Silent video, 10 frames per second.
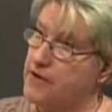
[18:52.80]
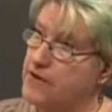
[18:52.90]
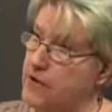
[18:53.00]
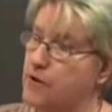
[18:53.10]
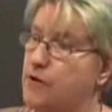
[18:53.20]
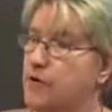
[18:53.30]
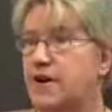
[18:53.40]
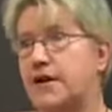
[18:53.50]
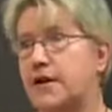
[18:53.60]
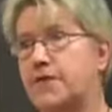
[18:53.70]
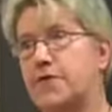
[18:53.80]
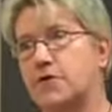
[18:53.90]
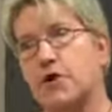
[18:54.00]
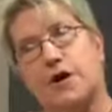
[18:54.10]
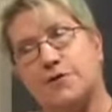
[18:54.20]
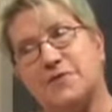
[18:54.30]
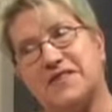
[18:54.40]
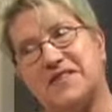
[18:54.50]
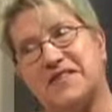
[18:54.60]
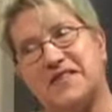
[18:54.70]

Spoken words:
So if your dog was at the